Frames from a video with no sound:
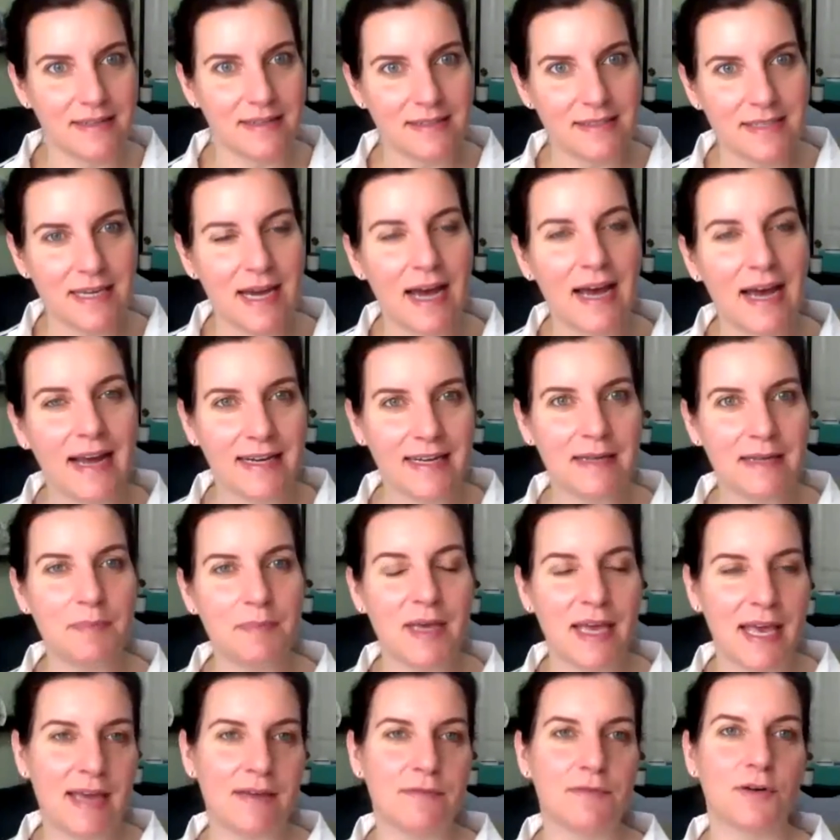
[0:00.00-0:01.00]
tiny
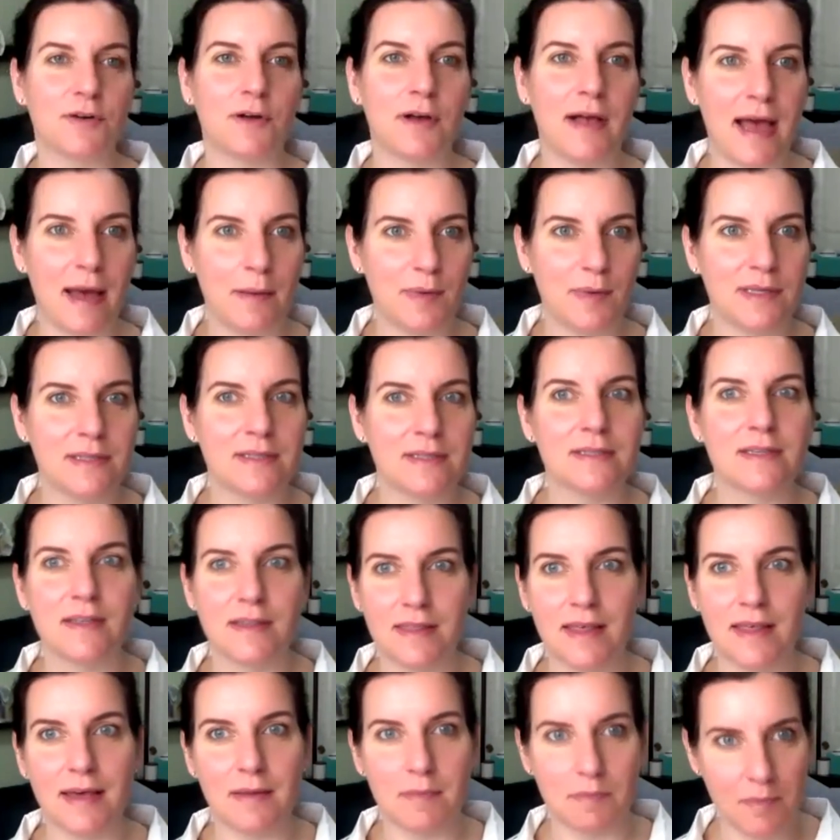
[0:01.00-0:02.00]
behavioral habits
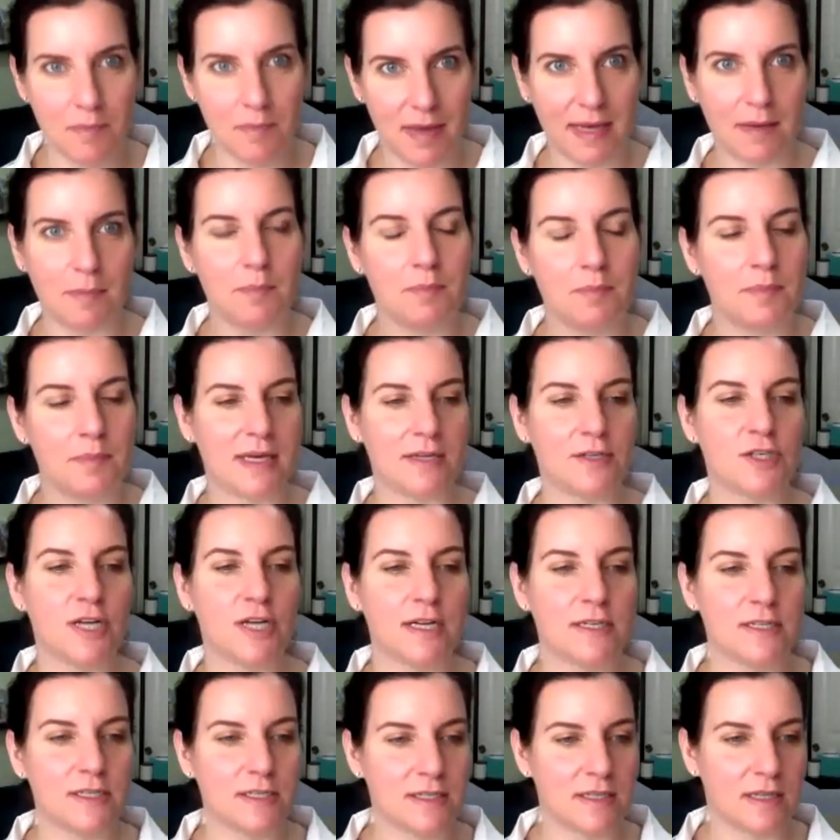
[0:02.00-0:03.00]
that make big
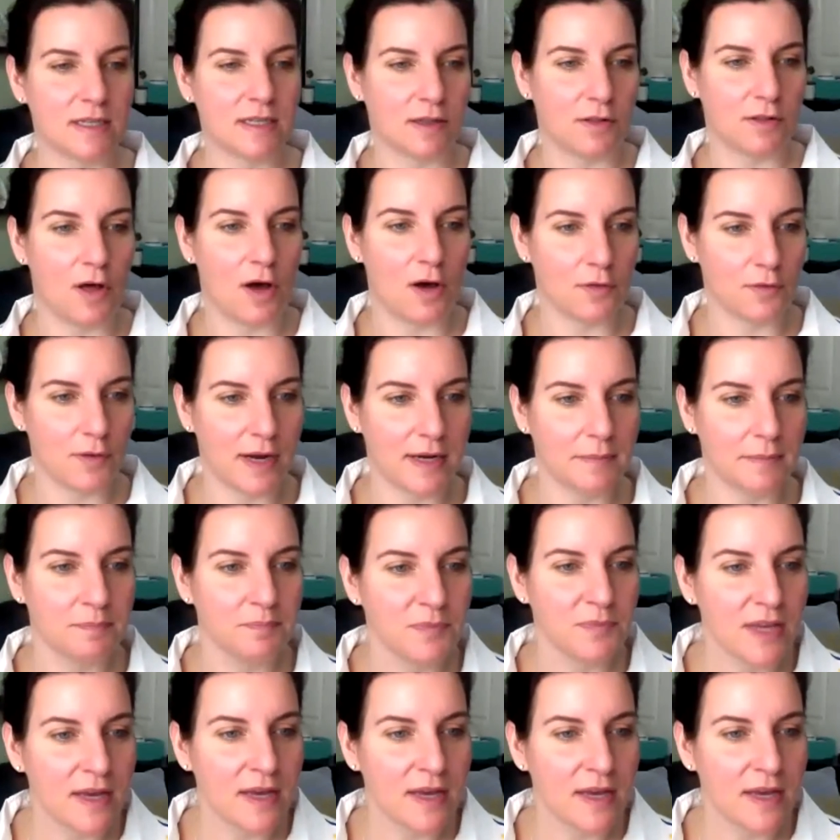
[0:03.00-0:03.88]
changes in the long run.